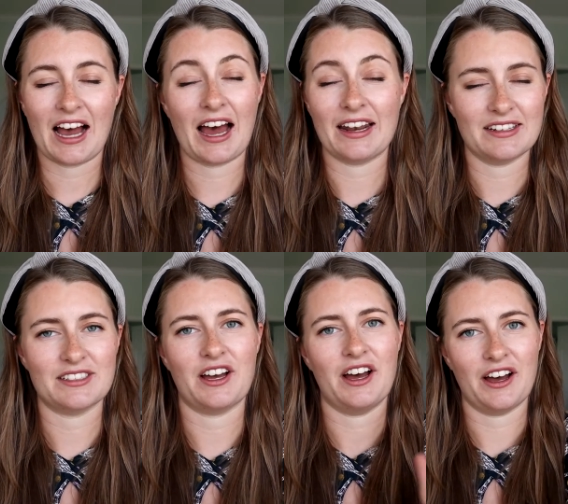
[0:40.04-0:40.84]
and
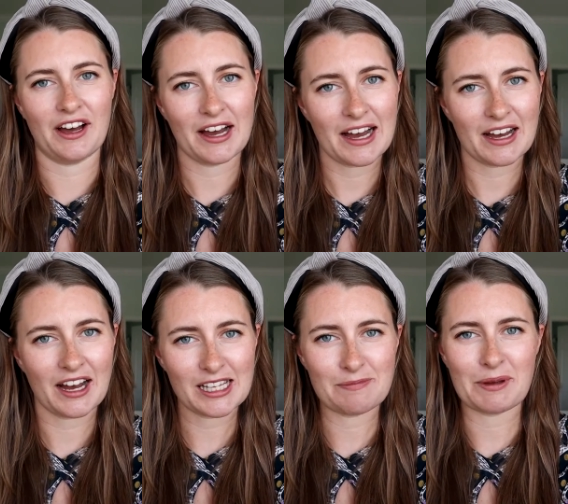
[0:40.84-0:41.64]
her
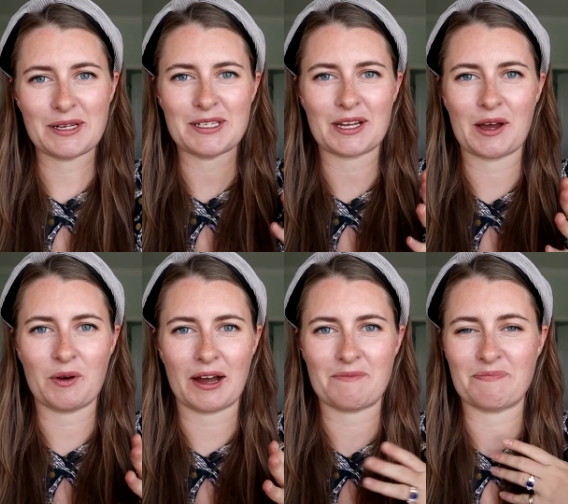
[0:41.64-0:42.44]
husband
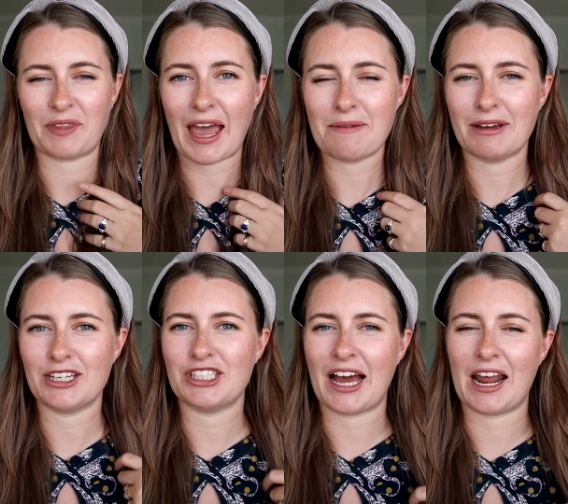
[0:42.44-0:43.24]

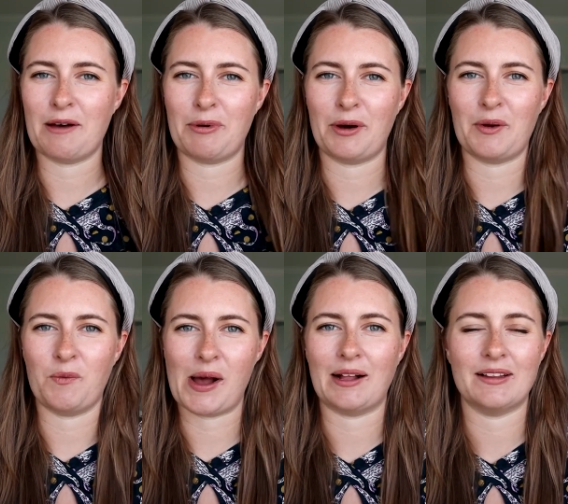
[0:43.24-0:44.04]
Hamish and her partner
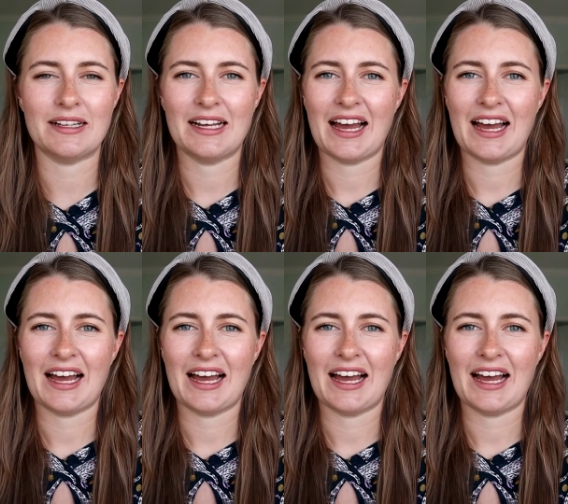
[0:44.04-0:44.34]
Will,